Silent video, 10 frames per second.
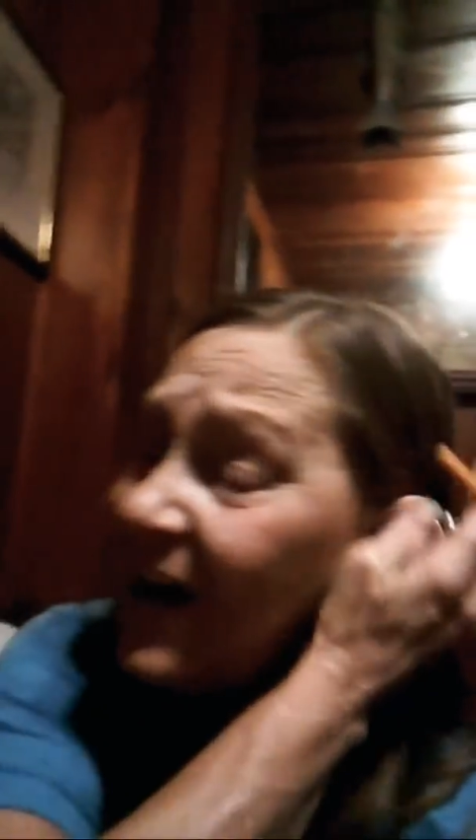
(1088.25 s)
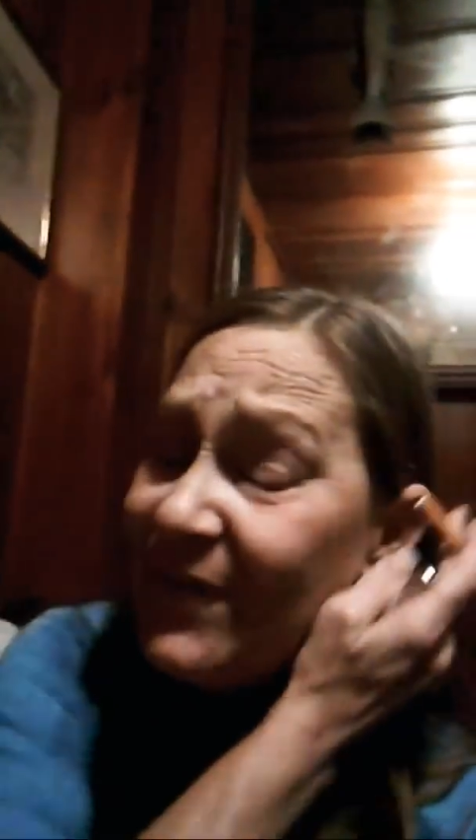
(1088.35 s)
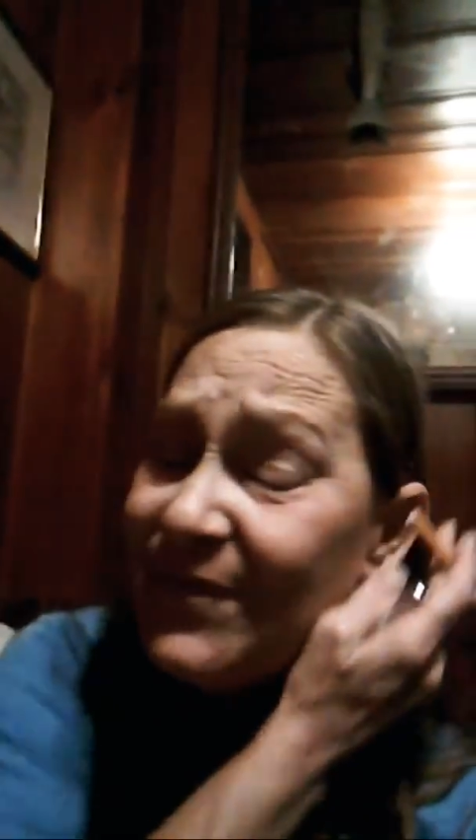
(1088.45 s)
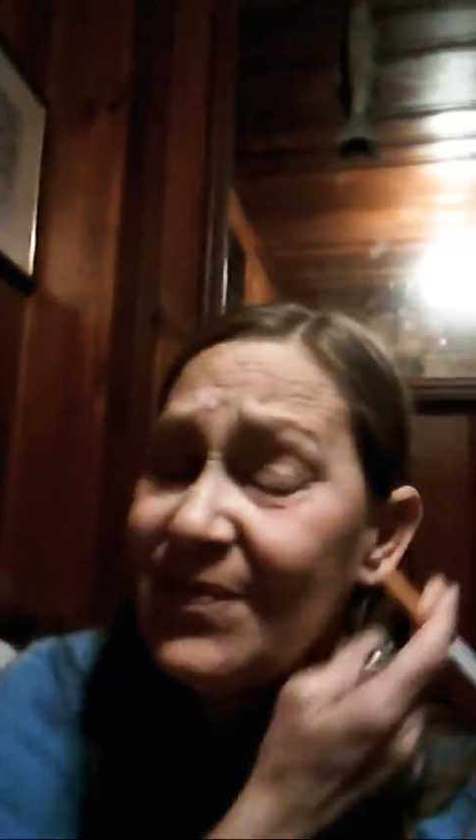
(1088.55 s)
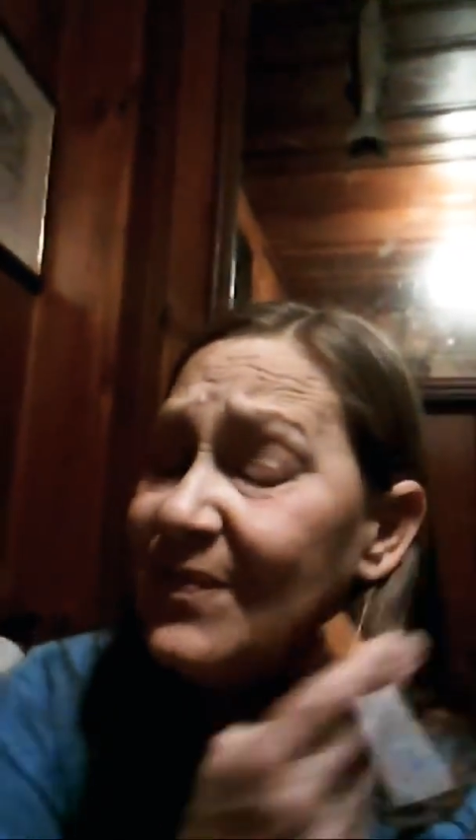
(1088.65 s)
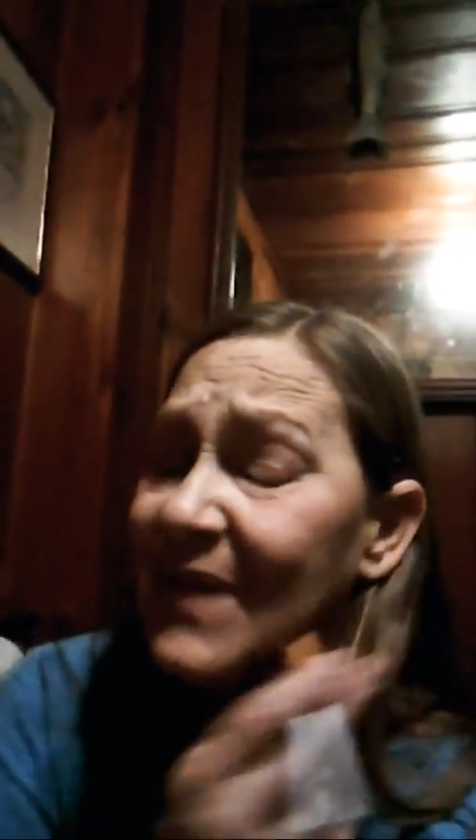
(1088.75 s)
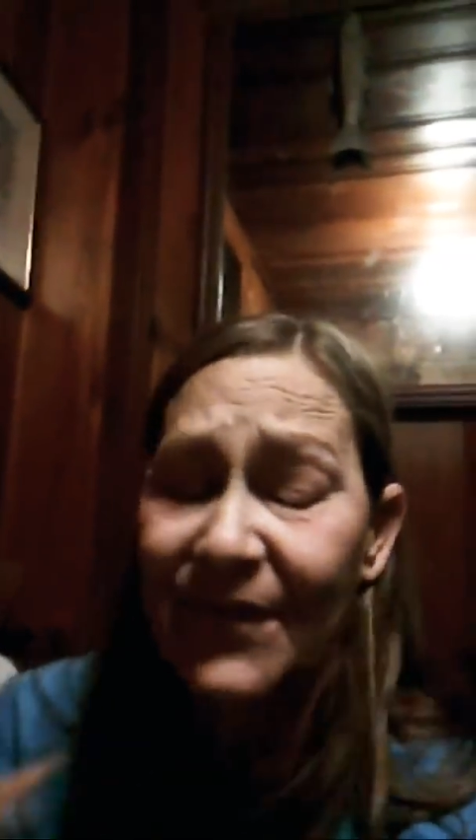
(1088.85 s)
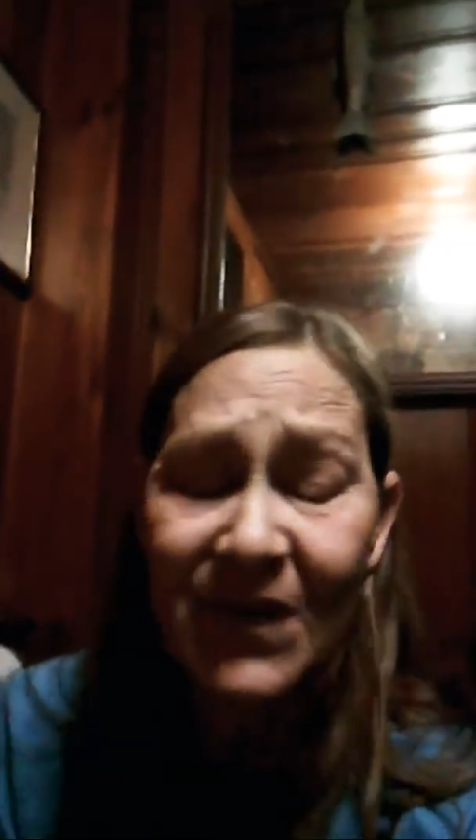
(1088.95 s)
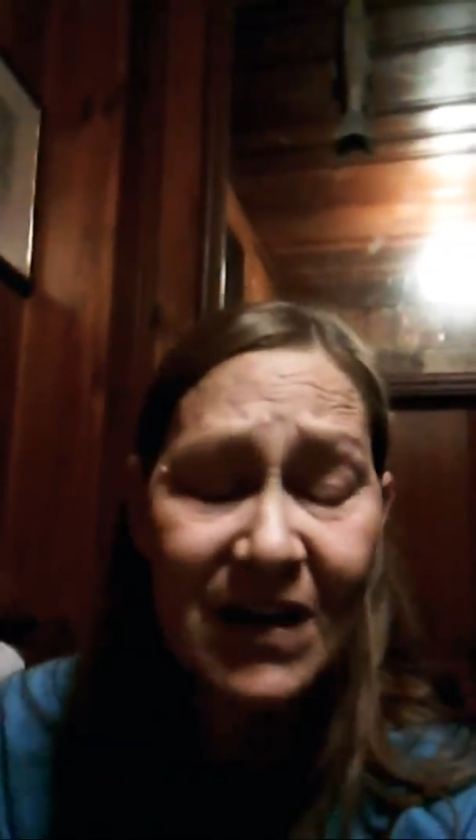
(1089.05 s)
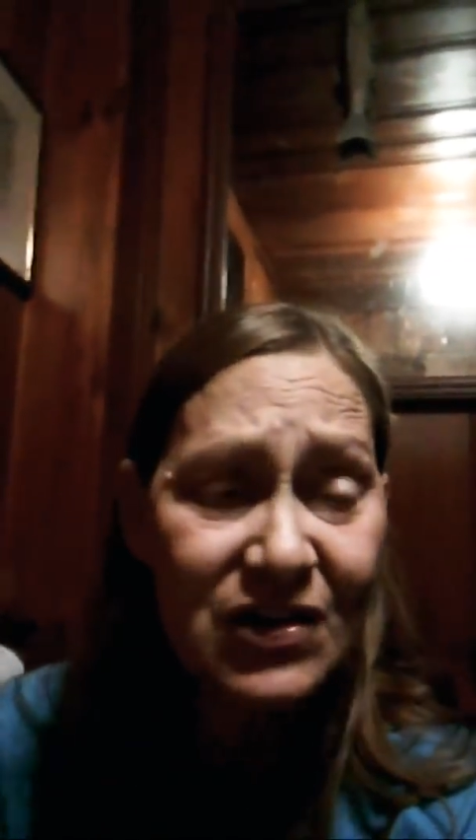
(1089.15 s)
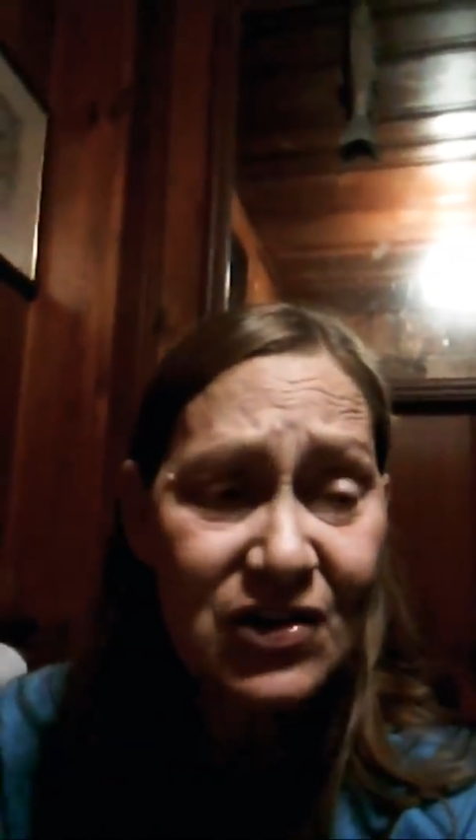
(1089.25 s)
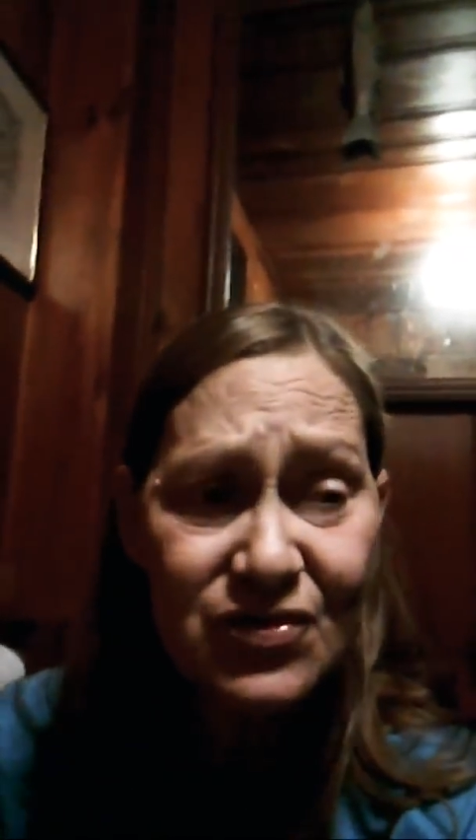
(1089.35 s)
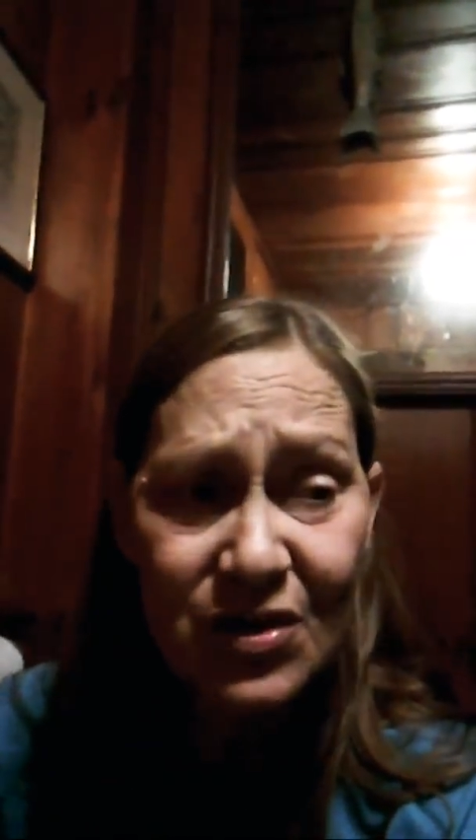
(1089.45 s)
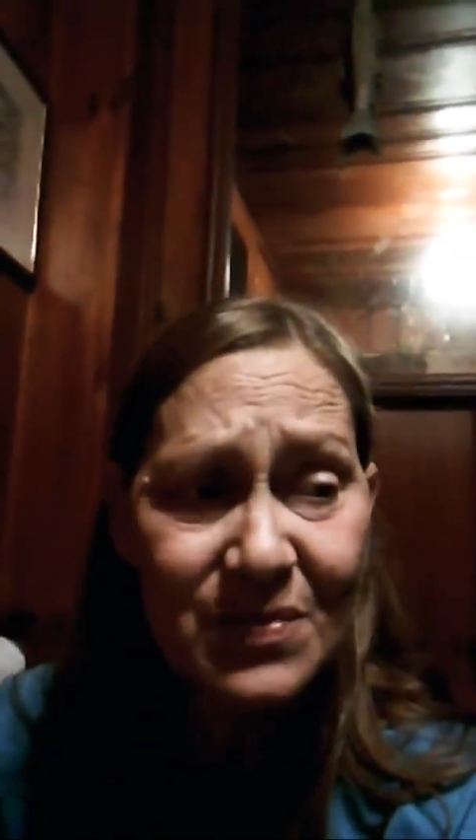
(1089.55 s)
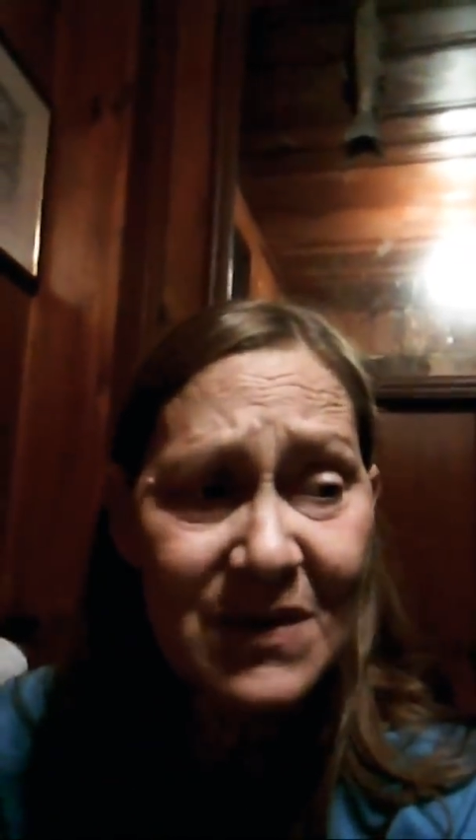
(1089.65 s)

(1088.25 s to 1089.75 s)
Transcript: I, I think YouTube